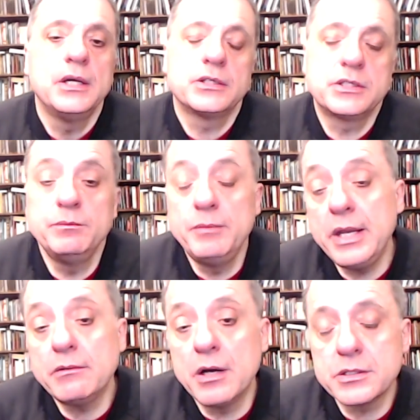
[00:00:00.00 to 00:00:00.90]
to
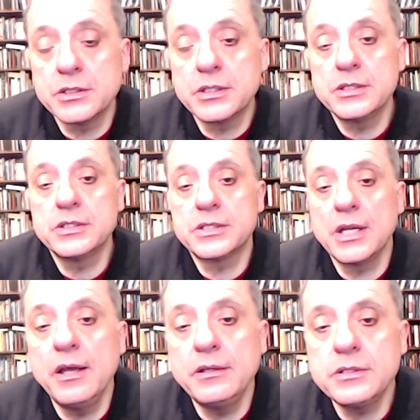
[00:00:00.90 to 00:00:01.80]
meet Russian
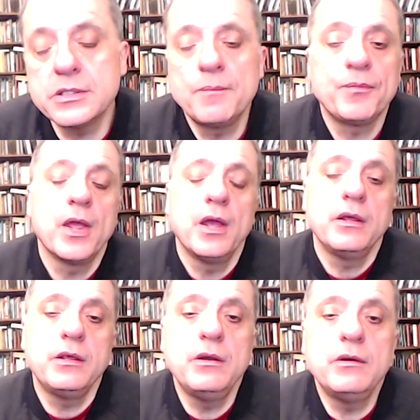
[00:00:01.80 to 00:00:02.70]
concerns.
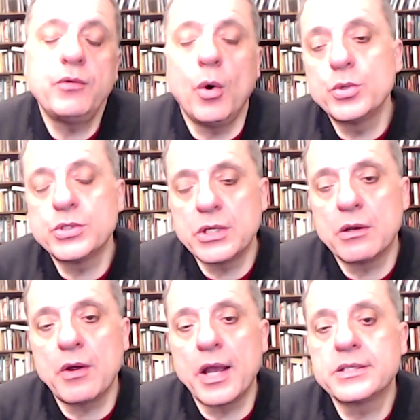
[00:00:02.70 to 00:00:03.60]
You've
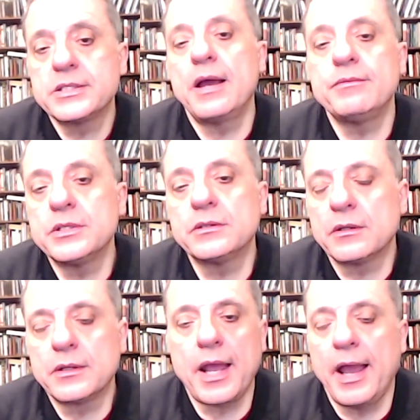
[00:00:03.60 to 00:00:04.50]
also accepted
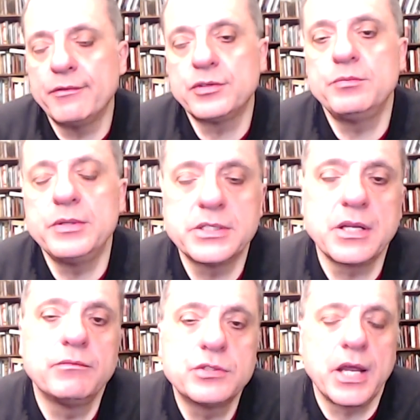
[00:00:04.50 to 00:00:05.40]
that there have to be
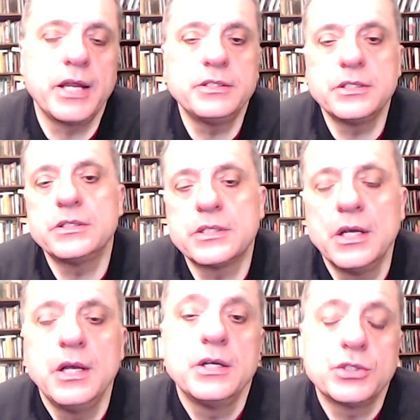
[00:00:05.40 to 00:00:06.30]
some changes
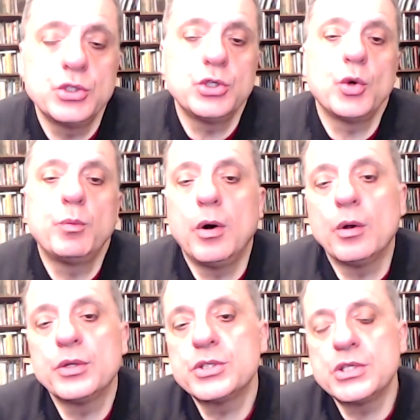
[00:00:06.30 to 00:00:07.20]
to your
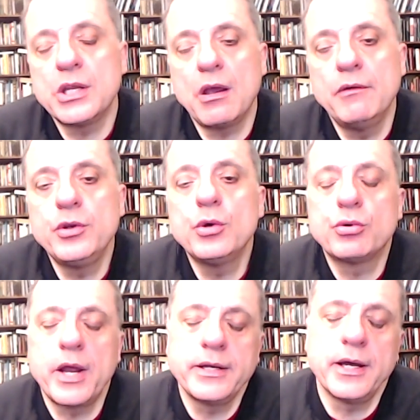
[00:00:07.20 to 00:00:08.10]
policy of
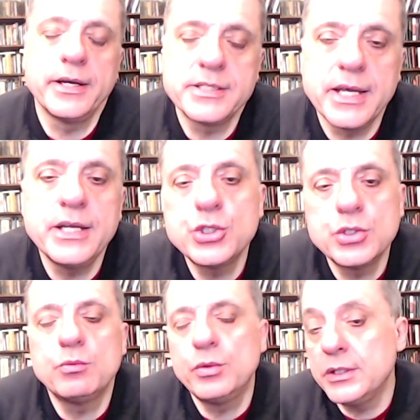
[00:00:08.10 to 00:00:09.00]

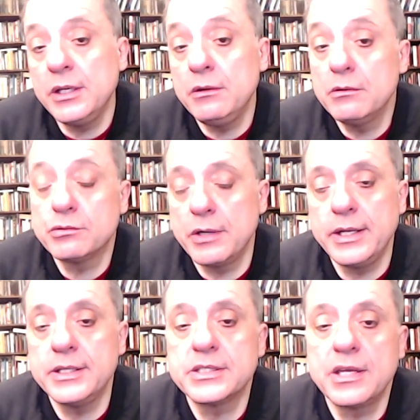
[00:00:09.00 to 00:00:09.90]
Ukrainization within
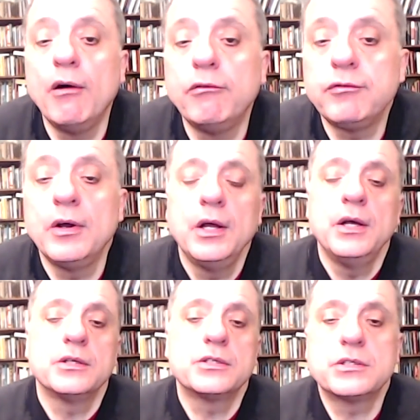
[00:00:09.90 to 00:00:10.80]
Ukraine itself
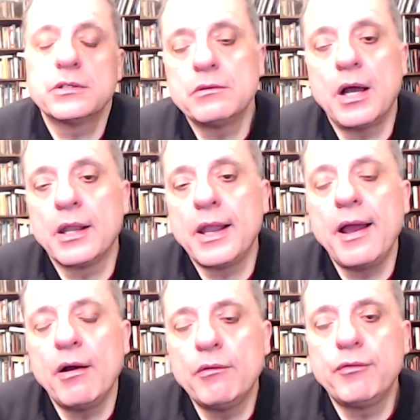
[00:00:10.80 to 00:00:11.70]
to
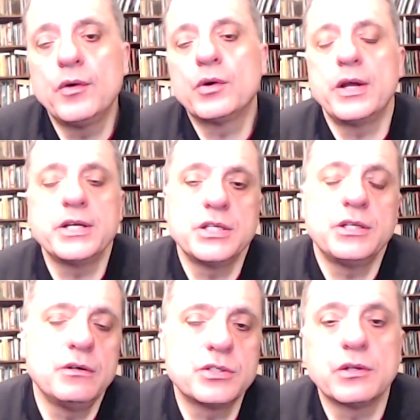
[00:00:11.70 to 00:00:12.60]
allow for greater
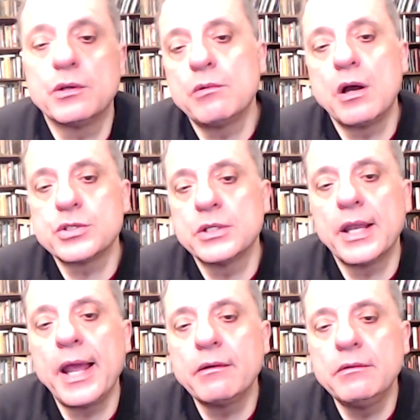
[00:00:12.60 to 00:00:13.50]
use of the Russian
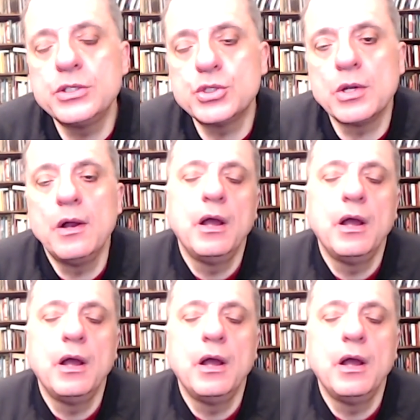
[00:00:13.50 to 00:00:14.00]
language.